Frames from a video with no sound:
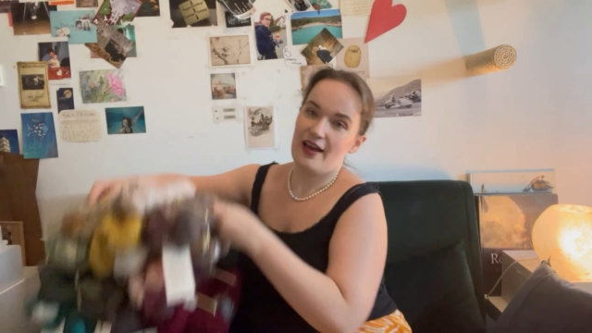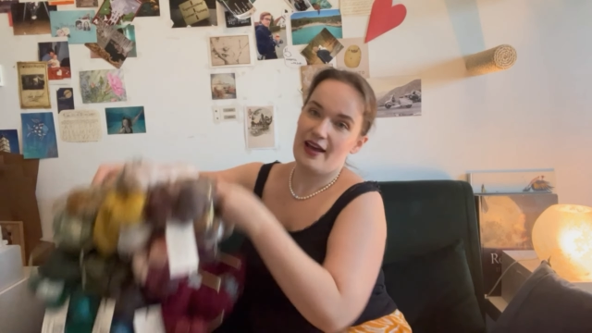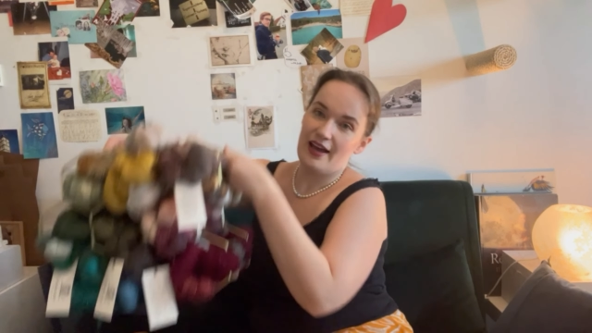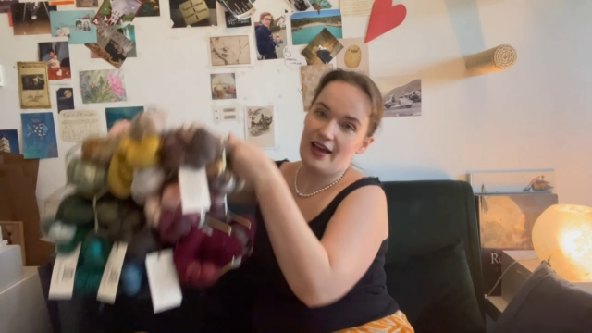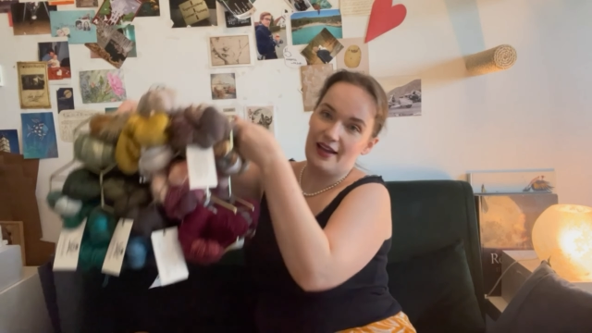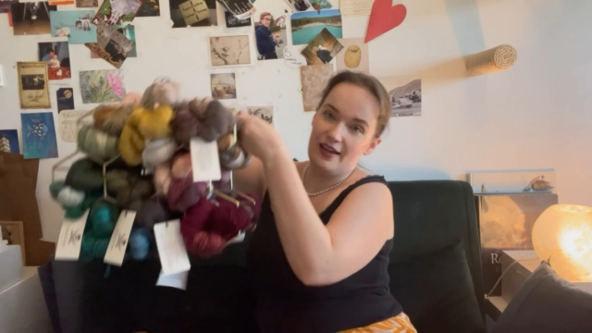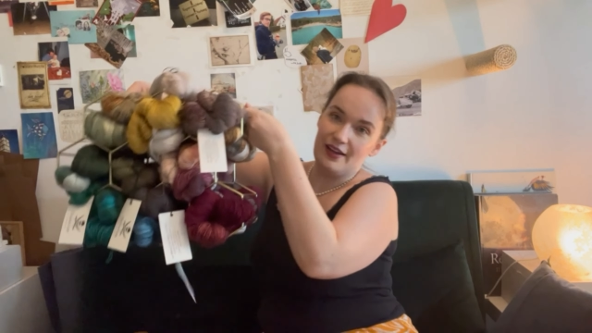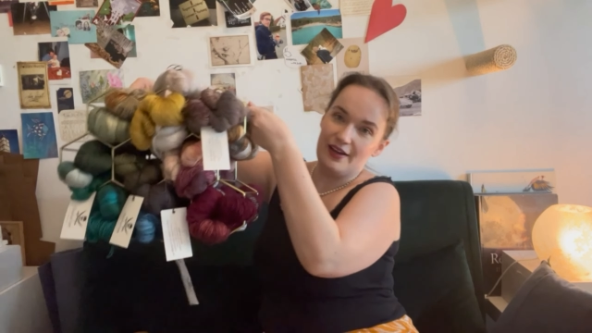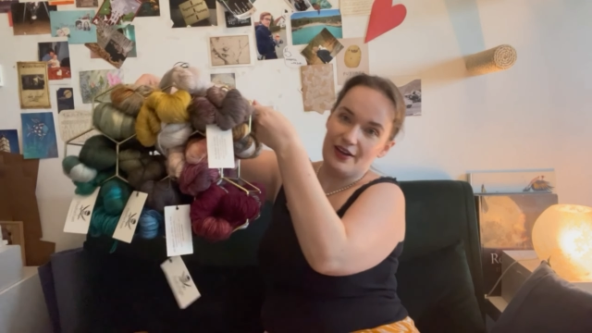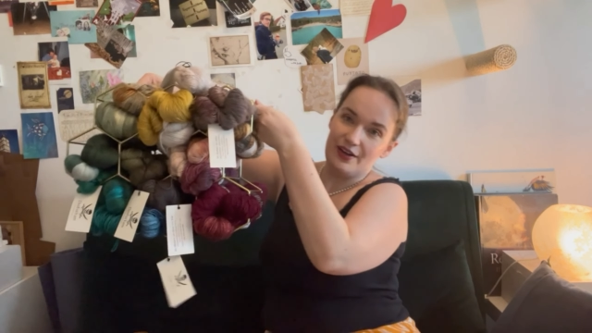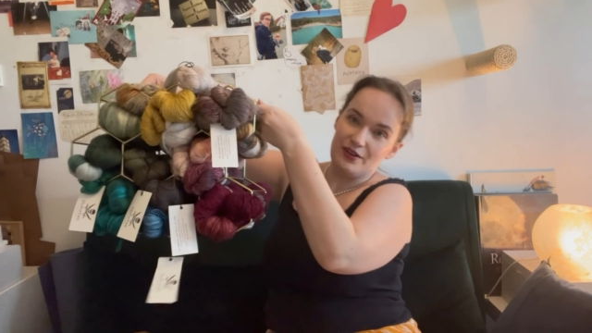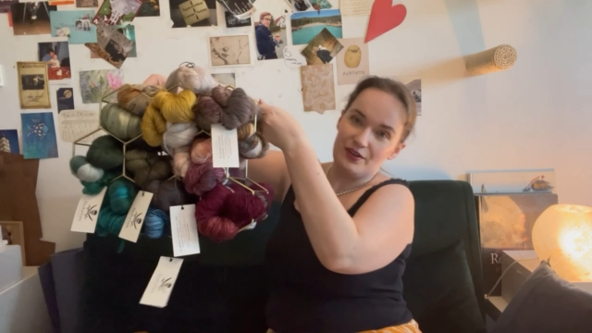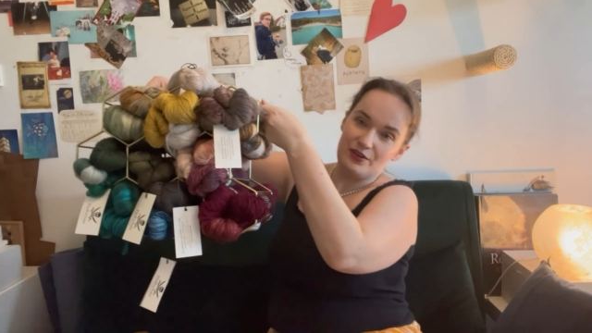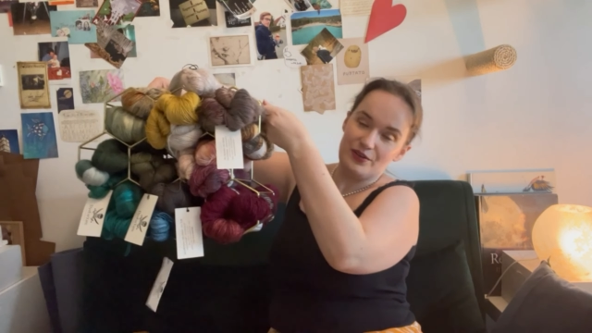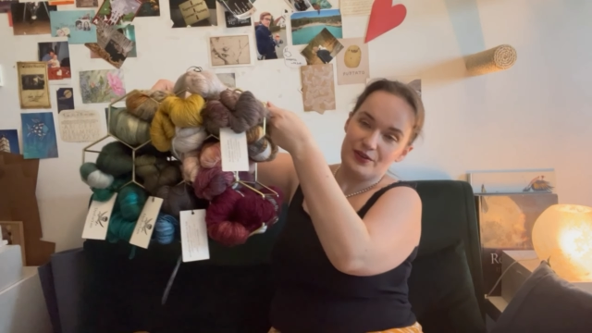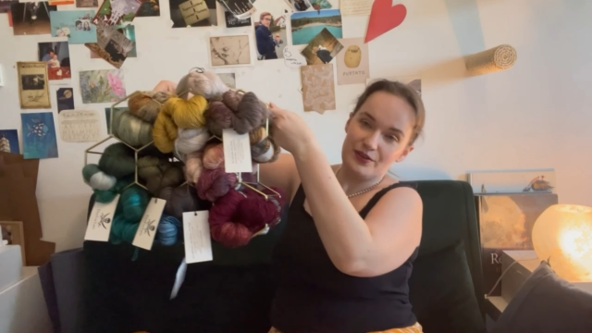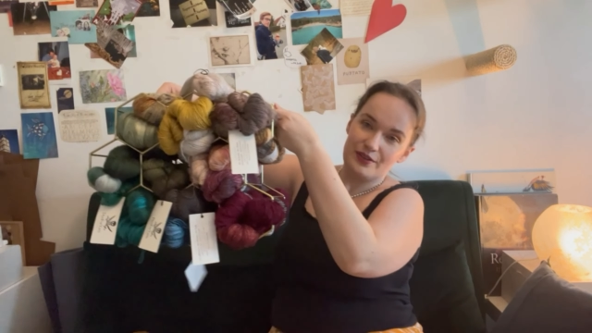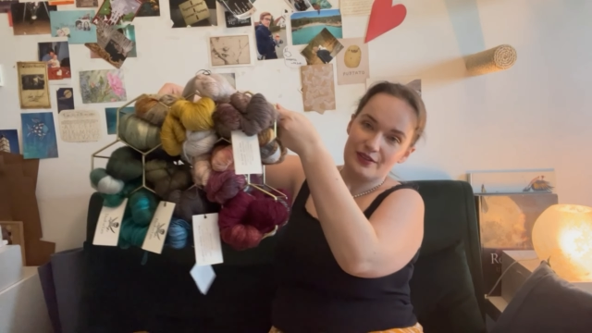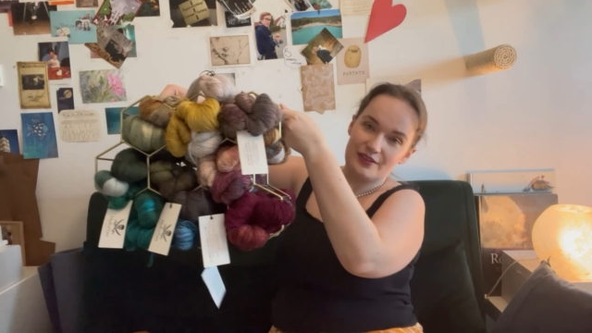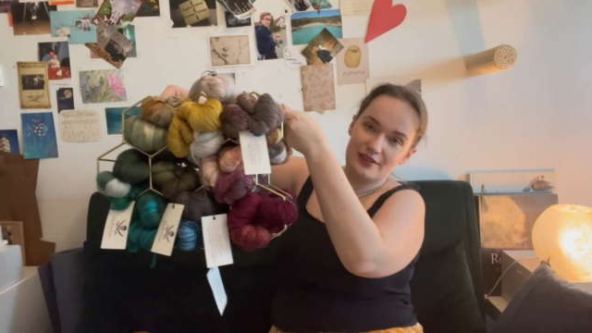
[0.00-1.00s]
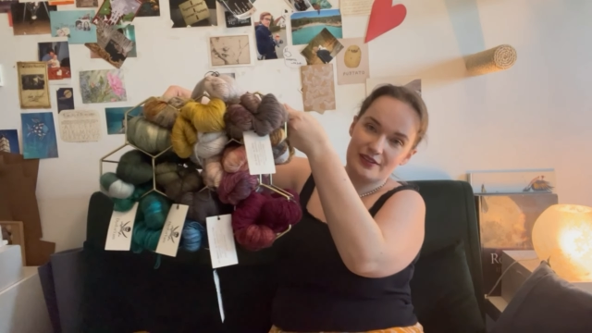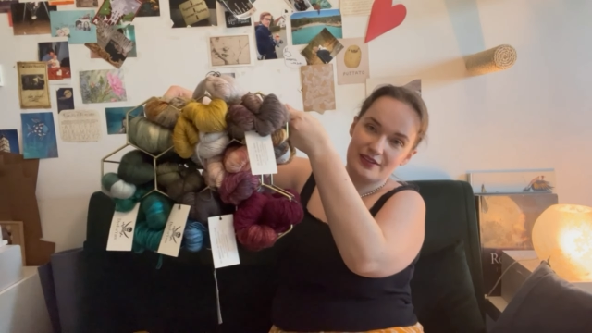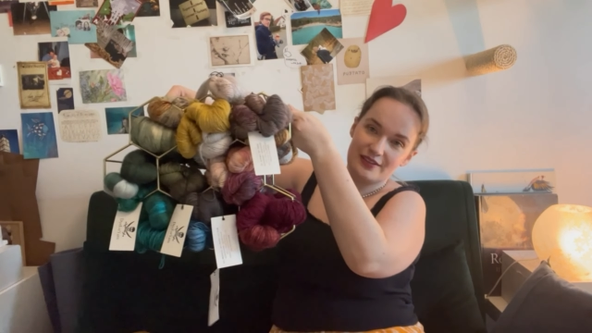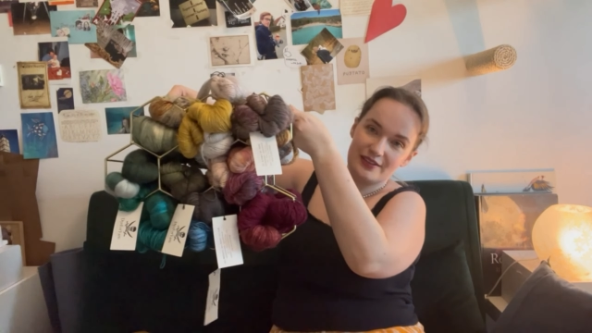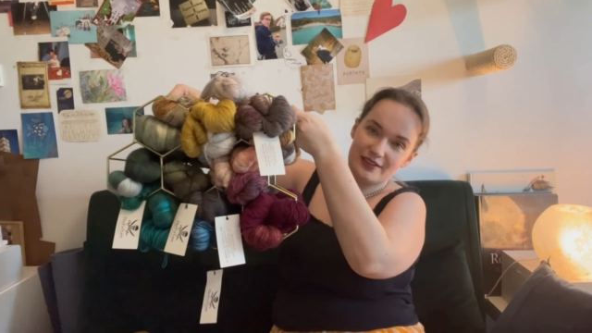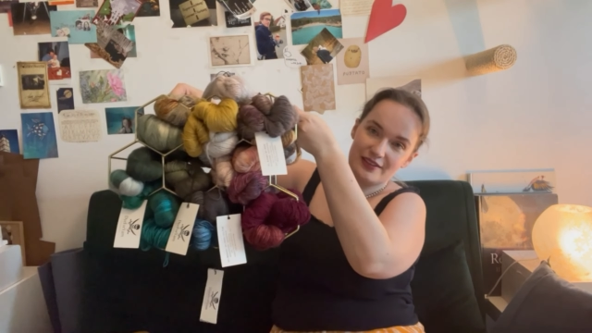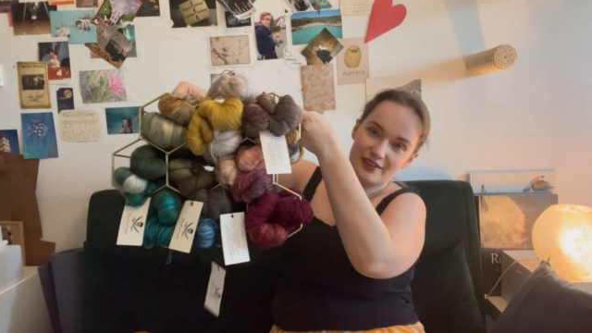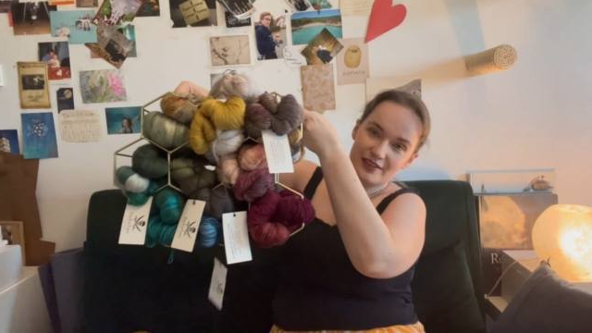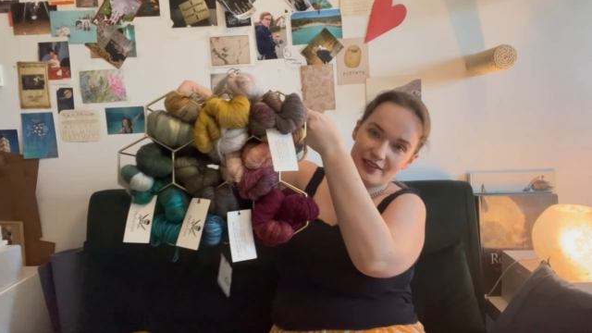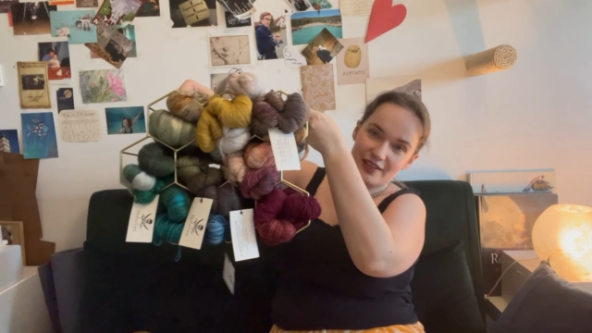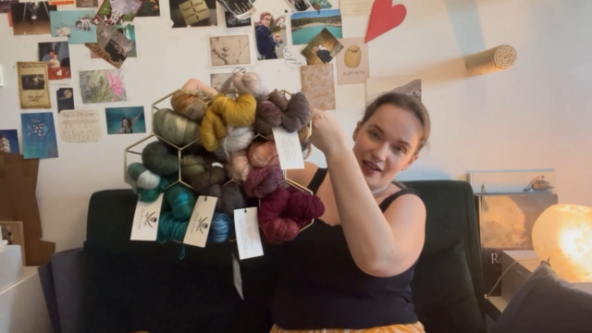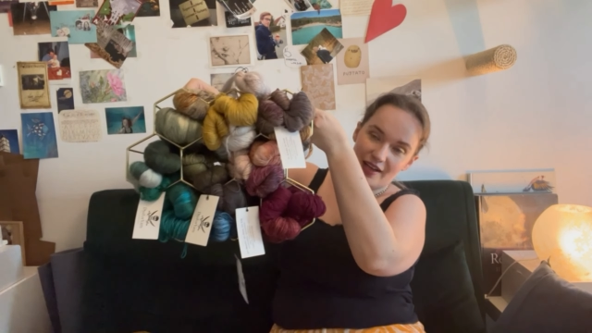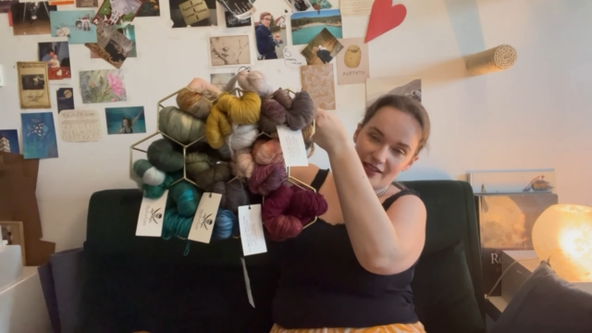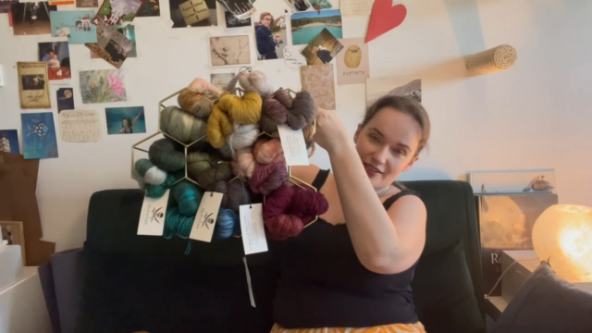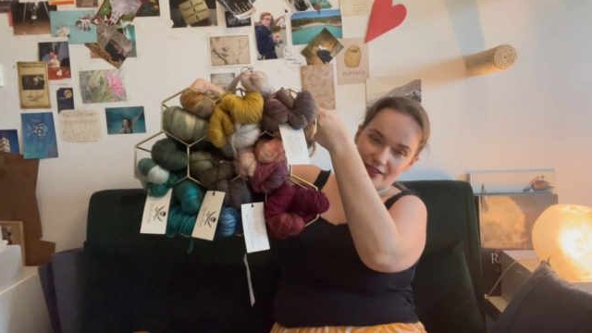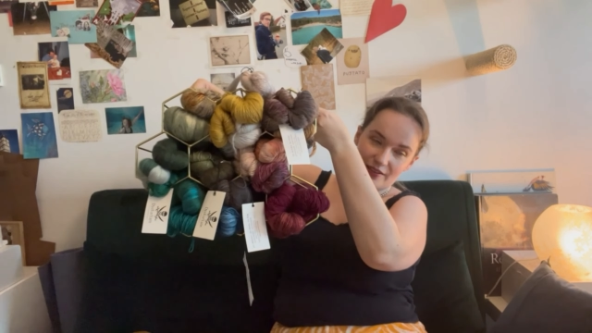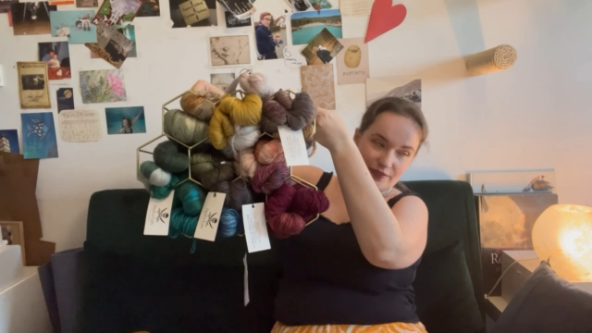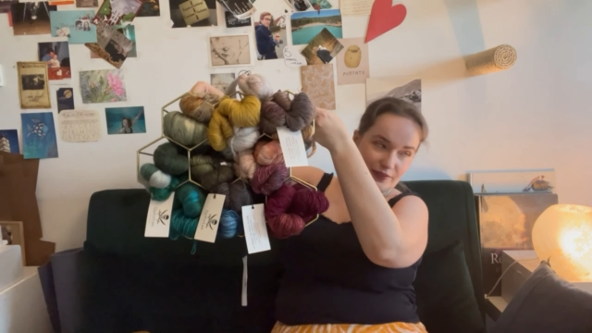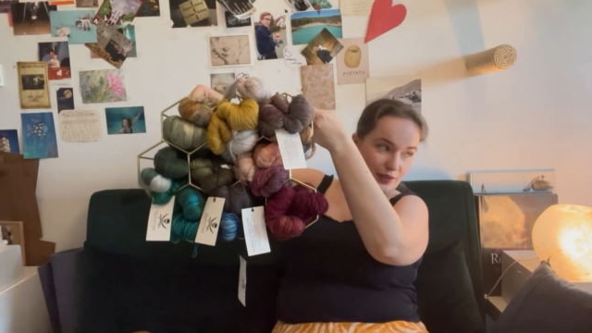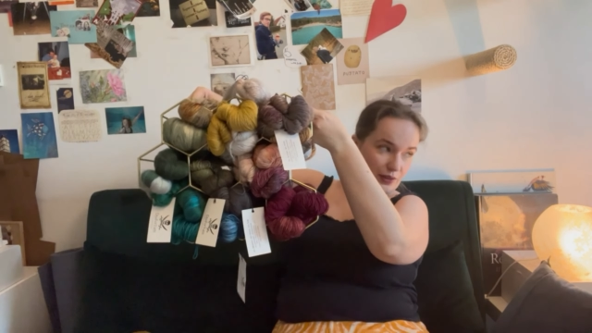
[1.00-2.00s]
hello, as if